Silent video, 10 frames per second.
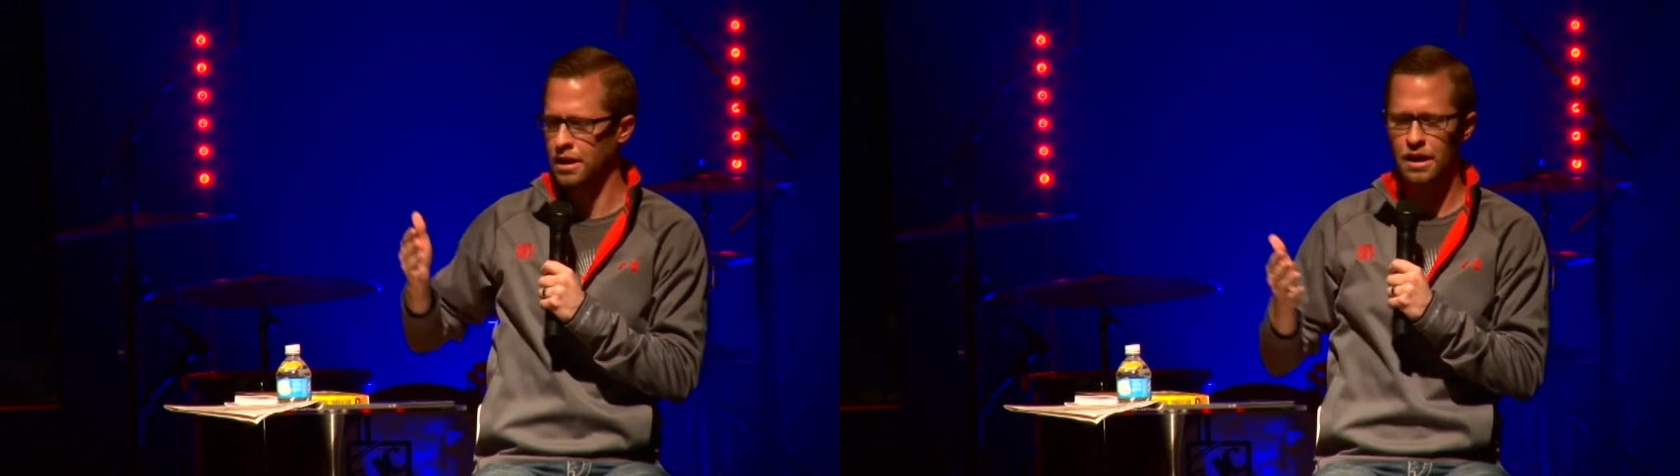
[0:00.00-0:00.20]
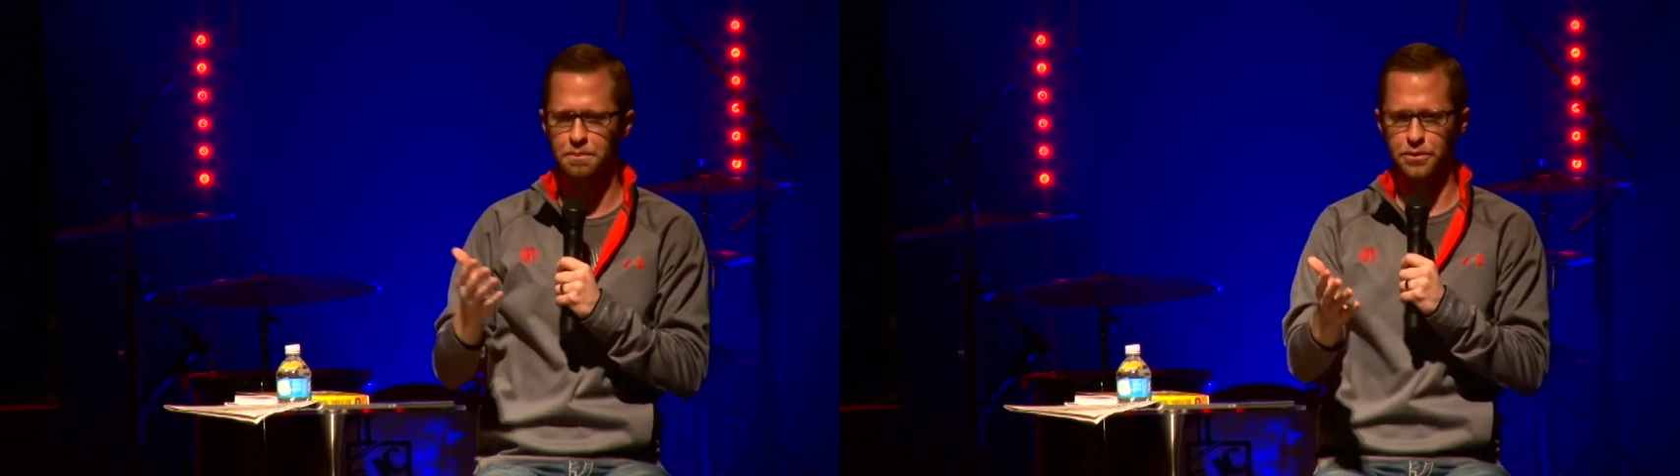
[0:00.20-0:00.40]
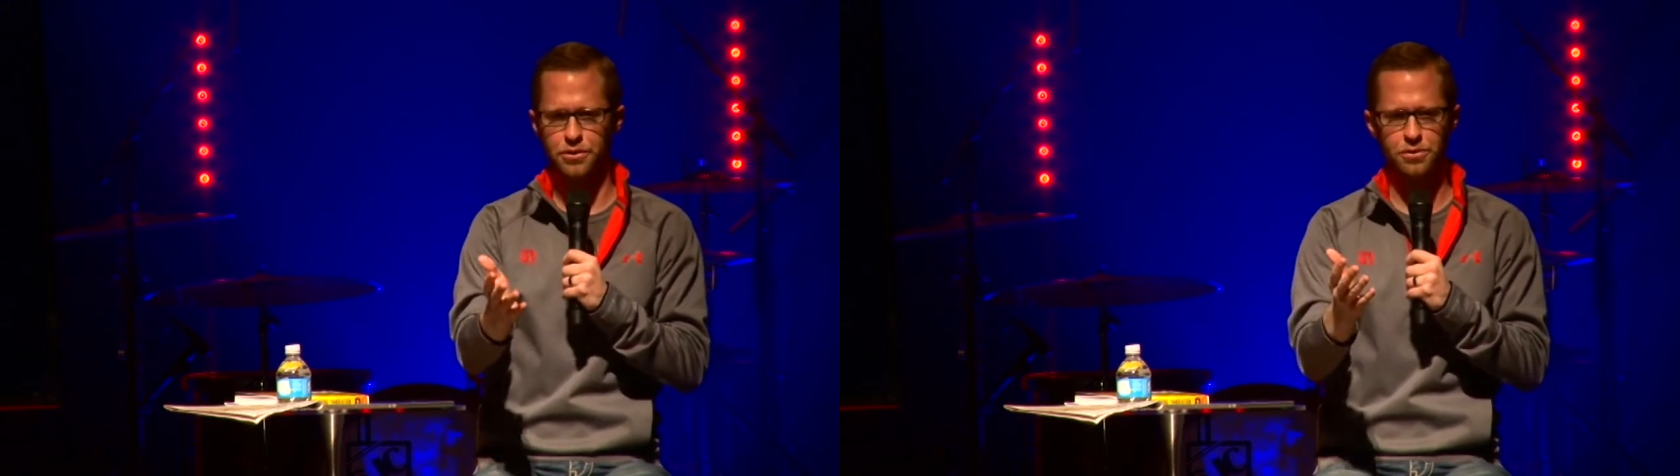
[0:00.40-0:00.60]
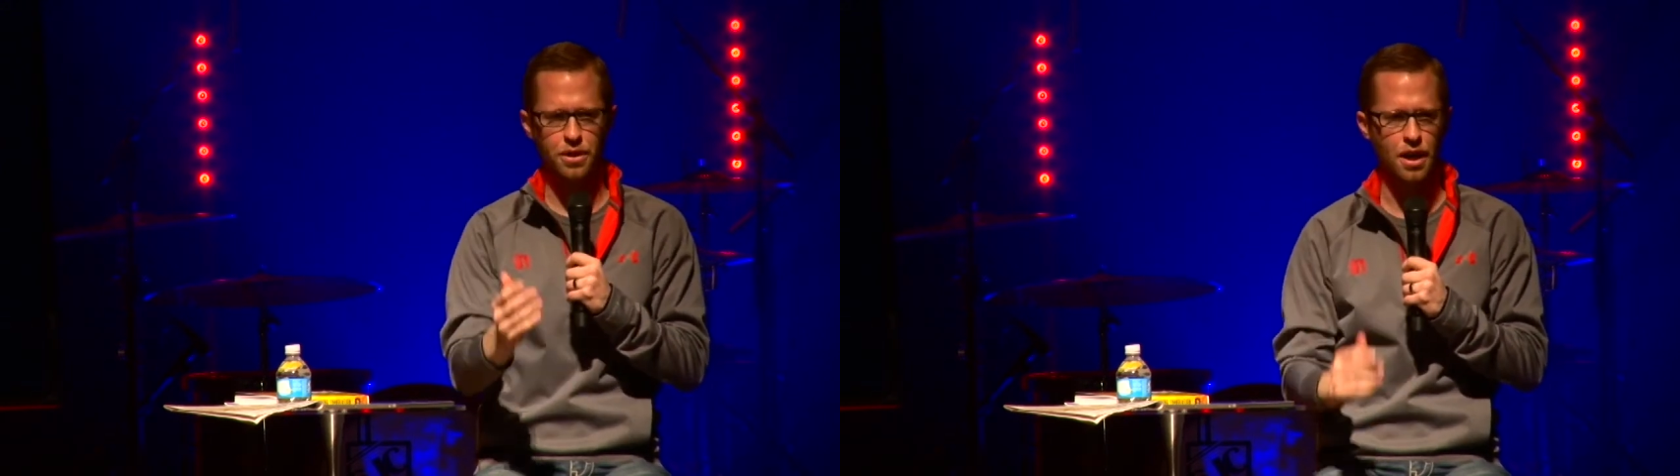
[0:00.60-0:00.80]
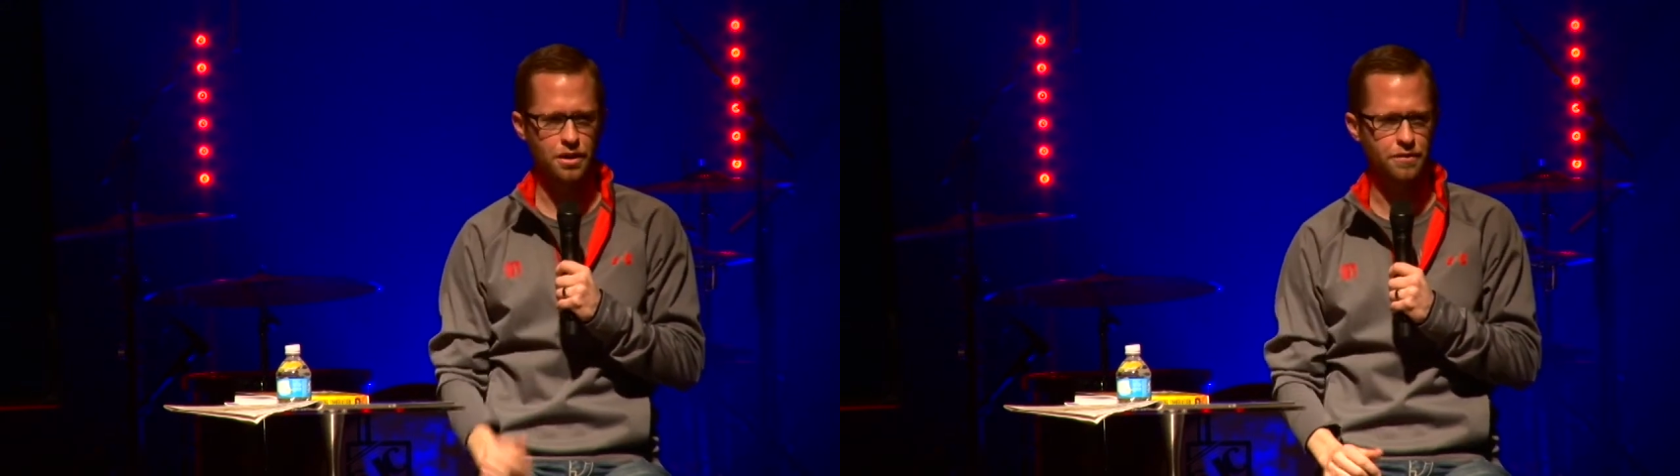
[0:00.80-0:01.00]
and pursue
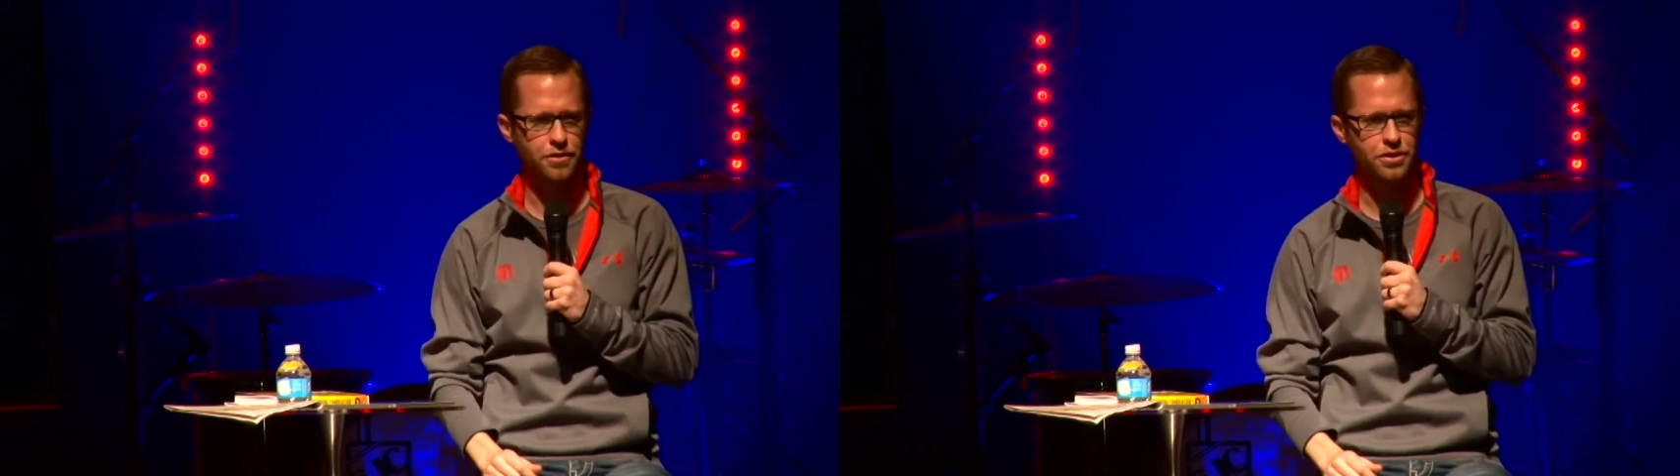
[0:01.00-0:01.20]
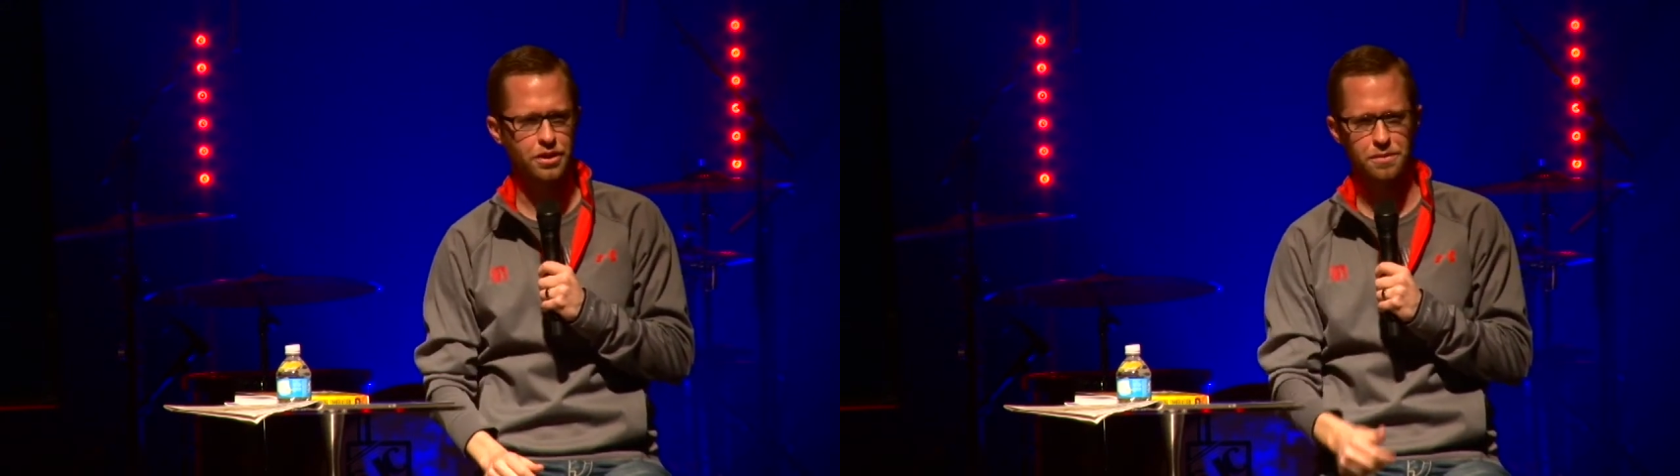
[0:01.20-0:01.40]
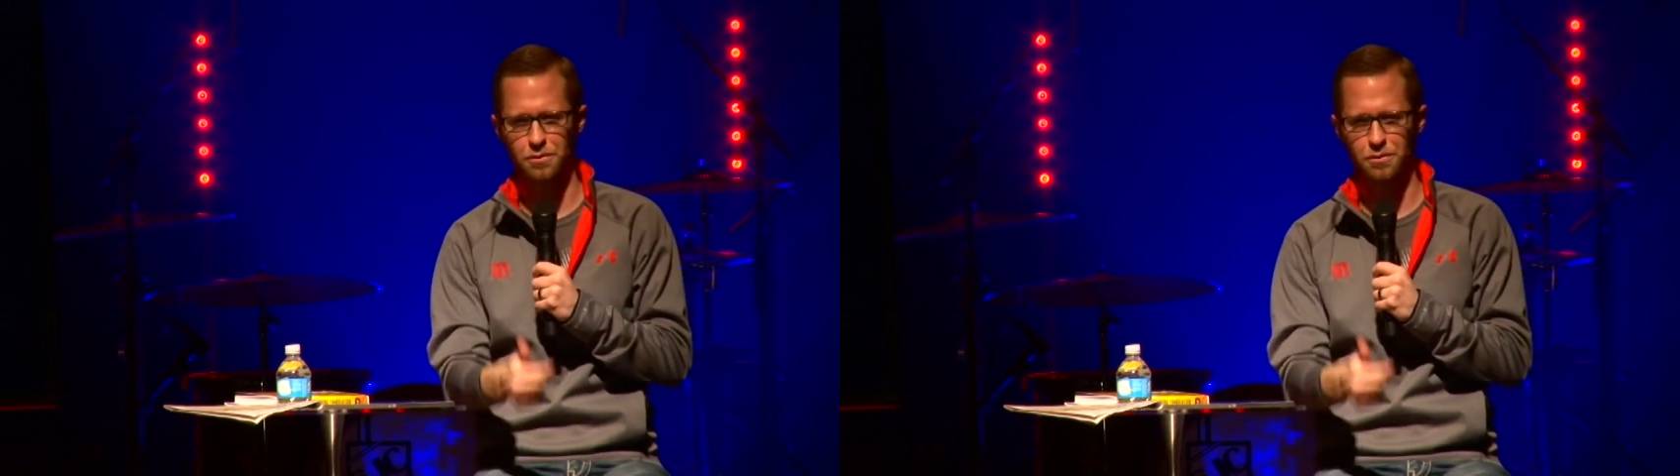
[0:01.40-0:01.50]
godly friendships.